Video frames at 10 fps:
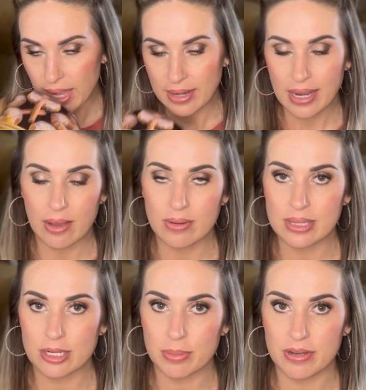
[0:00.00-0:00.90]
Now, a
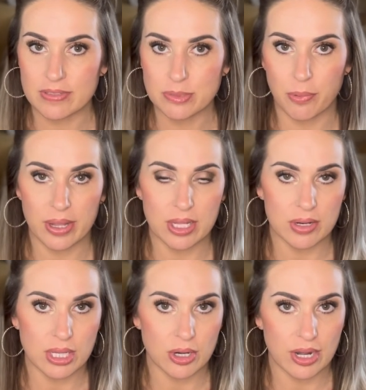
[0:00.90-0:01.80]
little bit of a spoiler
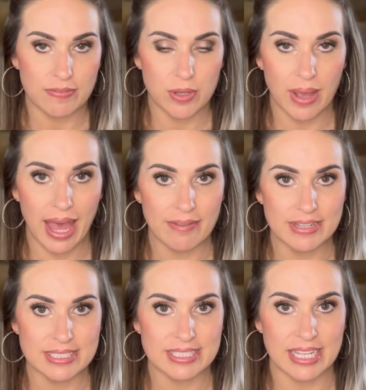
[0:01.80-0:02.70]
alert if you
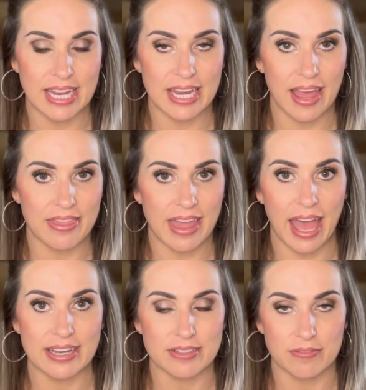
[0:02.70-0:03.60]
haven't seen
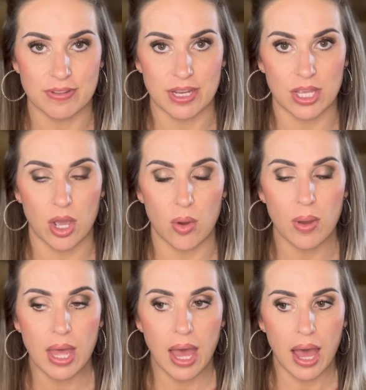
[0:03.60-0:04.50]
that video.